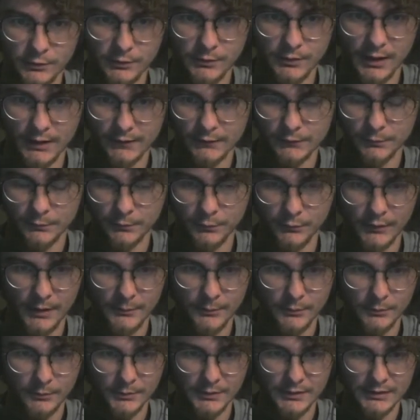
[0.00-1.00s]
guys are
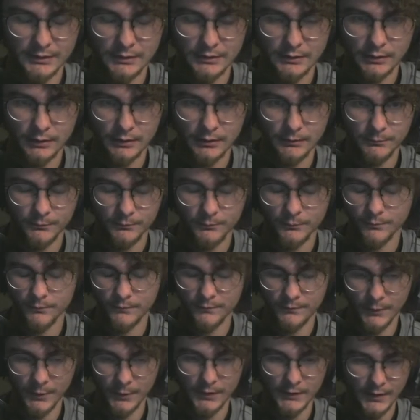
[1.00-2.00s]
probably
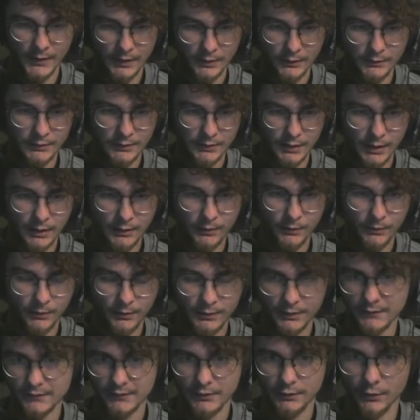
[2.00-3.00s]
very likely not on.
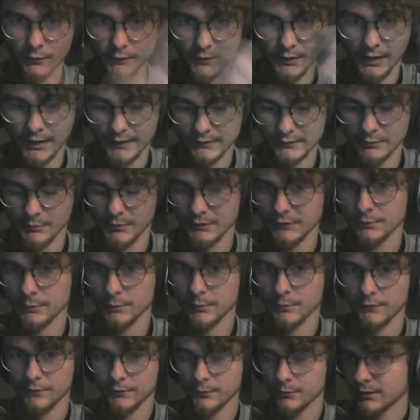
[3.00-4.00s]
Because I know the last time I
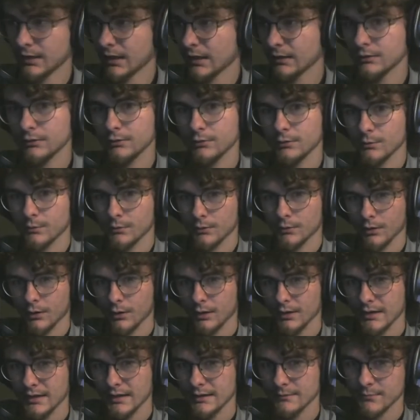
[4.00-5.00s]
spoke with you, Caedan, you were
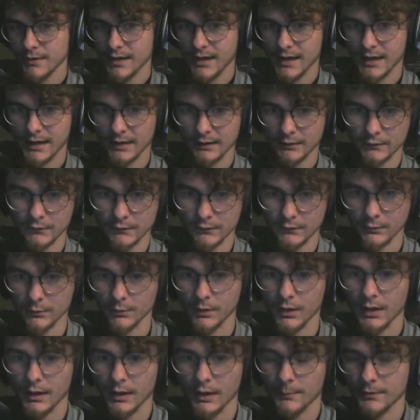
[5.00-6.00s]
on a Mac.
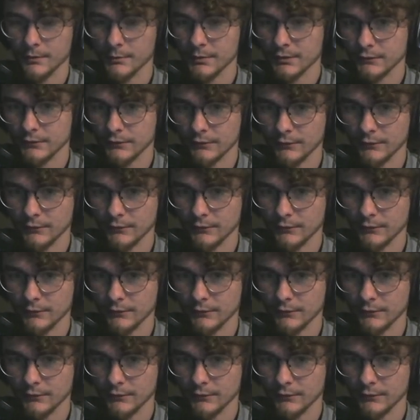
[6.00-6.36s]
So I'm going to make sure